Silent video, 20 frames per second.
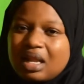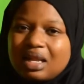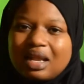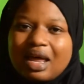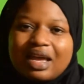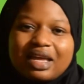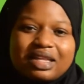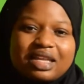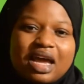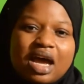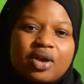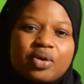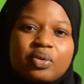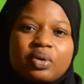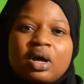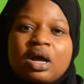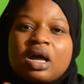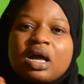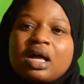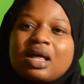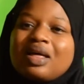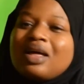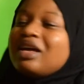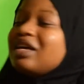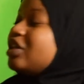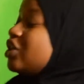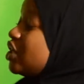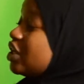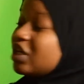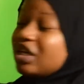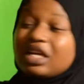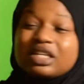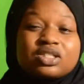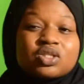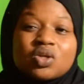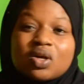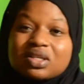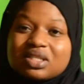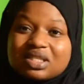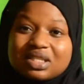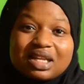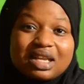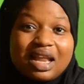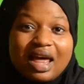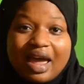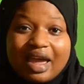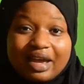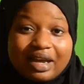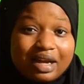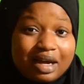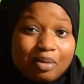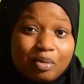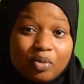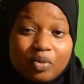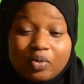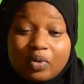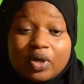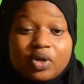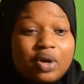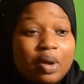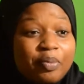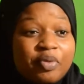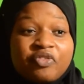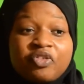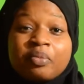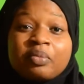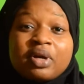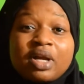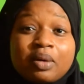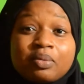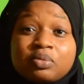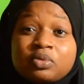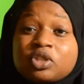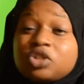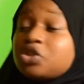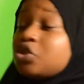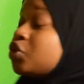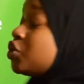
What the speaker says: like they are, it's not like when you are performing ablution, you